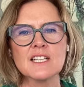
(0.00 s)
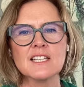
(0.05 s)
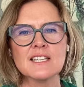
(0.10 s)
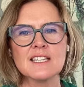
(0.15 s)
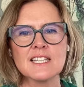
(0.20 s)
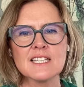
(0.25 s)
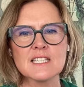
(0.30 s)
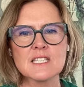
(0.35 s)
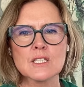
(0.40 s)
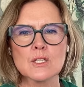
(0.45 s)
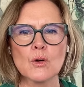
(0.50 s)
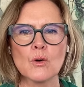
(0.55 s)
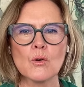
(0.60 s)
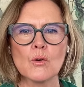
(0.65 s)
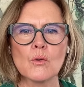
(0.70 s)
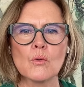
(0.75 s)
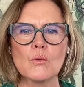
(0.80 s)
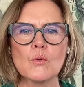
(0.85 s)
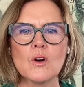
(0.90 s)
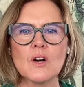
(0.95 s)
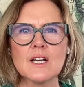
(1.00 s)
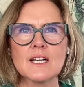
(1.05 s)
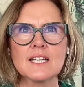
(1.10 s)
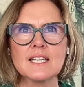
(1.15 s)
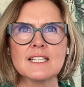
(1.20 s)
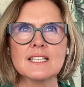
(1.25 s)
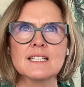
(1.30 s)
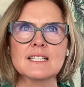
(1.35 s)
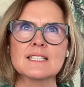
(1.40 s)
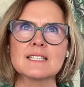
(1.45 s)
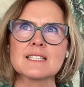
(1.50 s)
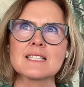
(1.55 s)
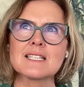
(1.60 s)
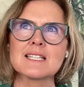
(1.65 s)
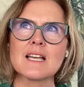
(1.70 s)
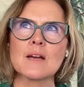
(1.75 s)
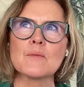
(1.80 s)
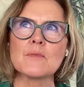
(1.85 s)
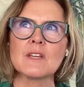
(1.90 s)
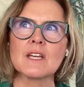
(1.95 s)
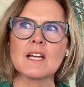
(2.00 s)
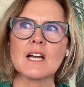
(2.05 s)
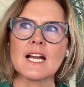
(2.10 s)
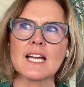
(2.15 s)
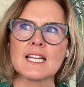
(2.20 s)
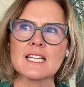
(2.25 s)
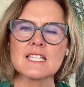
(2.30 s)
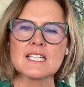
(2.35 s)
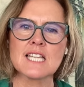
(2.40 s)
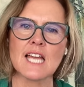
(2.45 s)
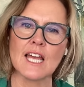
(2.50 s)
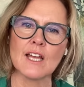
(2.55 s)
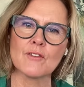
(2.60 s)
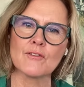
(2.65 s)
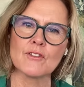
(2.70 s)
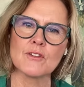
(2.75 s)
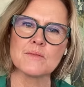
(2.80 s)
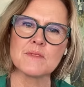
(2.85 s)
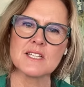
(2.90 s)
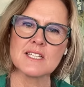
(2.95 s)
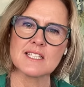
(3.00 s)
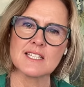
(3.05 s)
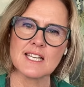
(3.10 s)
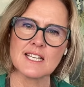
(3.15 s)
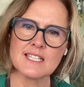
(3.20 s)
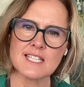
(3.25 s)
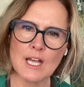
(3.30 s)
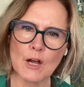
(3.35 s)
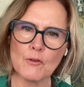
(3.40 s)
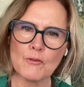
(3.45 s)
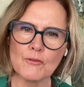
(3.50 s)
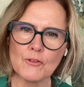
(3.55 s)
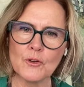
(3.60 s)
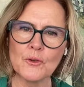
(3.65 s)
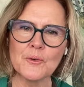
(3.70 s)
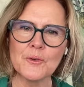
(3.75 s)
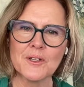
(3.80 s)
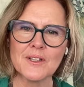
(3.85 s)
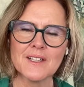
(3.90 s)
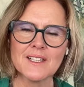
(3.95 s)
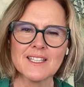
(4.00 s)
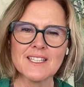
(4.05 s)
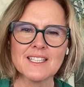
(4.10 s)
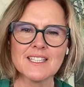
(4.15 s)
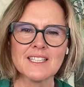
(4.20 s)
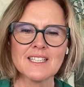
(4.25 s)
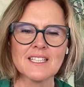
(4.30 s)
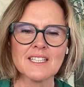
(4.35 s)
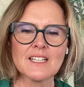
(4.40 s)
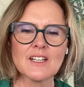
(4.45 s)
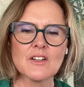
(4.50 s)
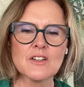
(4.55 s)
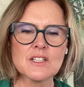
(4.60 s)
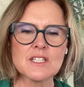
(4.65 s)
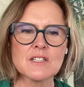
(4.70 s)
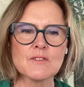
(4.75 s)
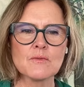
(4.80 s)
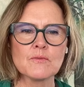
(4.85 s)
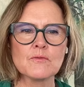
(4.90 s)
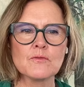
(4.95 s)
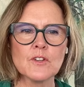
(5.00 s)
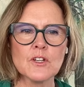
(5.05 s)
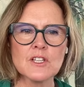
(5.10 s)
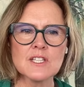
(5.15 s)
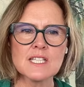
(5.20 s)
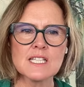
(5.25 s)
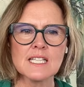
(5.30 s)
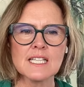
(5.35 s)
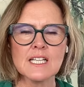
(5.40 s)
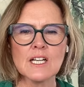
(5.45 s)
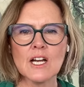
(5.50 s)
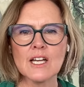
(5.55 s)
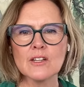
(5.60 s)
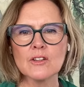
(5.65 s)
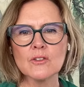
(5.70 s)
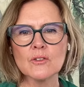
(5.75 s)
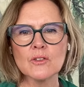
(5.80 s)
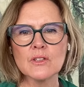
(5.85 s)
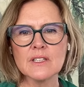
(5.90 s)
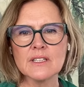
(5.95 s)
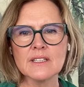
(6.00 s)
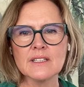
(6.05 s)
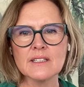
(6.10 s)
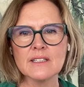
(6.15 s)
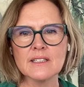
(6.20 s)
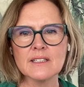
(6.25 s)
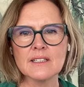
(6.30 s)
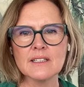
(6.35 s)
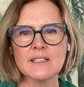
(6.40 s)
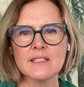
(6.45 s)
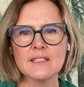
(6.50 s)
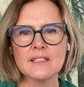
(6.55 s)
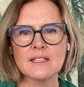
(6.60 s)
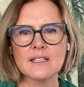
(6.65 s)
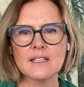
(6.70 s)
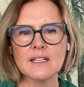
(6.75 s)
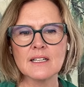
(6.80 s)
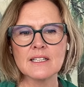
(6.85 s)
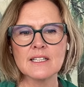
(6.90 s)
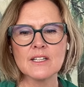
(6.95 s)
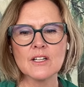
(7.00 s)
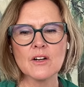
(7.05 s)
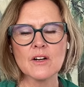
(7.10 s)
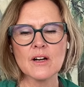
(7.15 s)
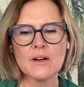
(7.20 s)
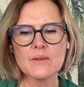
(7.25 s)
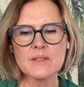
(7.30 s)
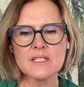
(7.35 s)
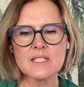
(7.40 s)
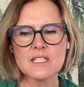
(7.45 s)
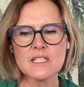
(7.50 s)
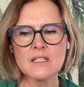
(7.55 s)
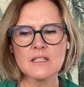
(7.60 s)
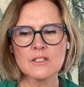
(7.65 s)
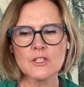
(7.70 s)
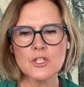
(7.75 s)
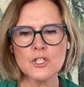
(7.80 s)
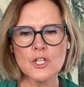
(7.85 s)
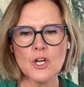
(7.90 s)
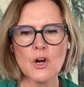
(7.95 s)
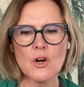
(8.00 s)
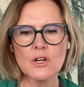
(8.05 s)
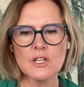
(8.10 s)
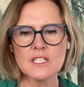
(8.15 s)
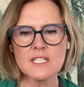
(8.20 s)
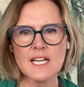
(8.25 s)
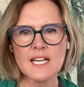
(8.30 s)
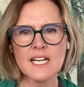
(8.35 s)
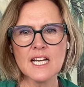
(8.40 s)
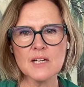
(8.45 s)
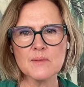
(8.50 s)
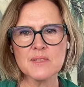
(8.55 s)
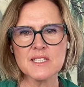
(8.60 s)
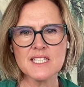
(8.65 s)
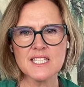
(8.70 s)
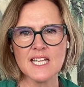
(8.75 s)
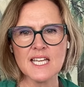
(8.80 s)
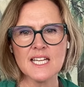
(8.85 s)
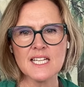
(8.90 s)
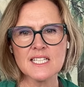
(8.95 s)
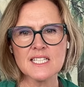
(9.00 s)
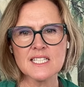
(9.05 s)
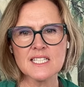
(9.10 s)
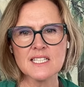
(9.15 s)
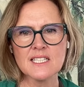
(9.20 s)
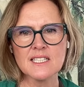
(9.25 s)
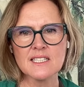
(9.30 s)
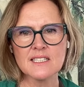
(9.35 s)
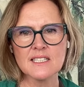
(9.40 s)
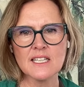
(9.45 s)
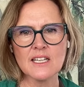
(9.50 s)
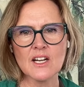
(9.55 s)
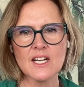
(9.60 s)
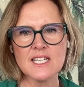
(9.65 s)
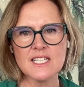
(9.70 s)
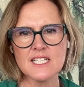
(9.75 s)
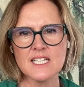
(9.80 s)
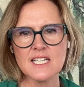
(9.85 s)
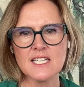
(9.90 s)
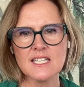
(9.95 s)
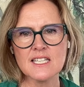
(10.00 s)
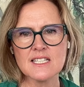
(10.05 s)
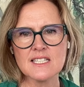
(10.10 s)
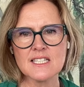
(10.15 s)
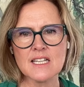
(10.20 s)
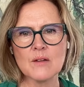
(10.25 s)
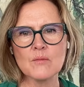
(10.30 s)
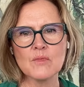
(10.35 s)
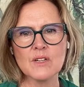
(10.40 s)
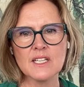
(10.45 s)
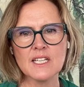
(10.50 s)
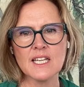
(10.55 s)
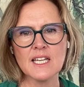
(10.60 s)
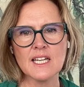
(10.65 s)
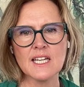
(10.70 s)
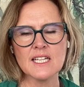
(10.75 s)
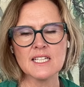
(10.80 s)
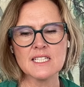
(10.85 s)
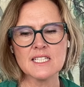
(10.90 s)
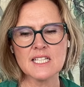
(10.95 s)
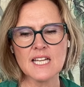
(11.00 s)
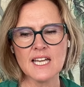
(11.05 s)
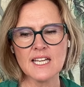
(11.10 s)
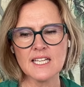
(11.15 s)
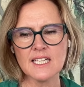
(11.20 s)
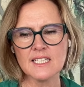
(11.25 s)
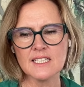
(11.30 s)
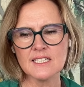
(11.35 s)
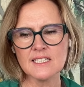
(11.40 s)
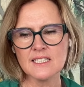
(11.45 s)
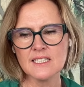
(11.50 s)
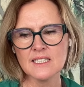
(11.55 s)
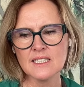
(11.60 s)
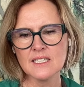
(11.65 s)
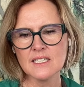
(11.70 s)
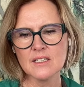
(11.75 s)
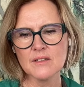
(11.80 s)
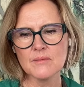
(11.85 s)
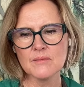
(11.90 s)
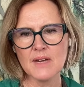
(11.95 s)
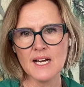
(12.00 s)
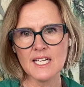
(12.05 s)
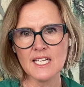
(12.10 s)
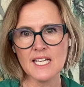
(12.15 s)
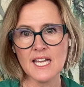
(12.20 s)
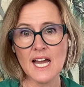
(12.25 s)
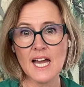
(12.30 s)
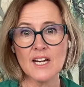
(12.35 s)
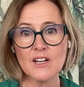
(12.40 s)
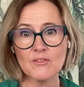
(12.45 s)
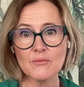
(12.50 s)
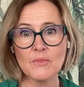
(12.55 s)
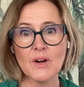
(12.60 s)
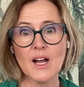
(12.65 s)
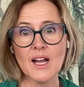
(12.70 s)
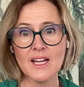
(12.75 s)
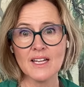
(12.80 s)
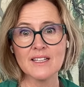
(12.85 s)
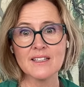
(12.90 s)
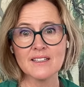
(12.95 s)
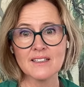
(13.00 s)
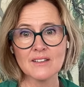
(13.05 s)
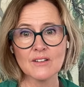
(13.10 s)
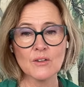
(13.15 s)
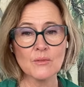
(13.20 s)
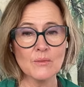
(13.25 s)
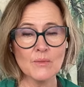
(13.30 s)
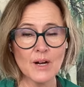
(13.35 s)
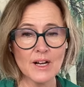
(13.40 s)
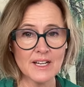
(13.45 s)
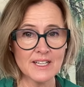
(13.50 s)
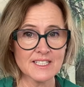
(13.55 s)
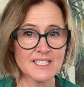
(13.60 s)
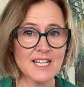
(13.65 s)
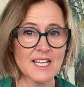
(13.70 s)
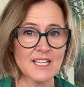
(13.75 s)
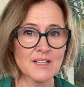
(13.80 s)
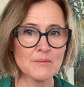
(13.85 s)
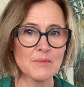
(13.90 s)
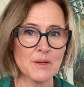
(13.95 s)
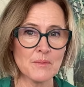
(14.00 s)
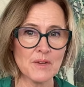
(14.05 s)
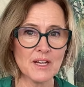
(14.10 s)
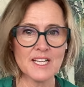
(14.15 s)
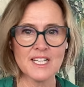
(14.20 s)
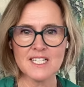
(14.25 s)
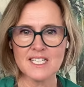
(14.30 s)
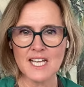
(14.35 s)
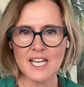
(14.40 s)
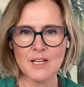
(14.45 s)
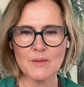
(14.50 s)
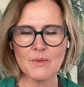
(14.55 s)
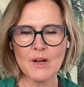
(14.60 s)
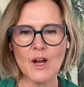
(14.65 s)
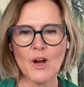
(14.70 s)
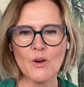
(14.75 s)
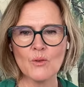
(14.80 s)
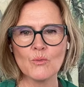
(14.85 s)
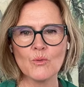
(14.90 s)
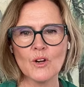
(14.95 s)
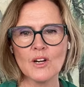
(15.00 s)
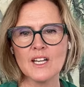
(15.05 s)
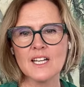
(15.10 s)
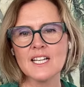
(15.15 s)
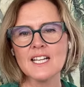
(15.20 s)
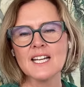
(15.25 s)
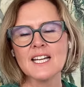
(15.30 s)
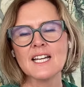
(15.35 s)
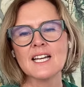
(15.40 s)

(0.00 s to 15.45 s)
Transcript: in this, or what is something I can take from this that's helpful. Because firstly, I thought, I was shocked and upset the idea that someone had taken money out of my, or my taken my money, taken my whole wallet.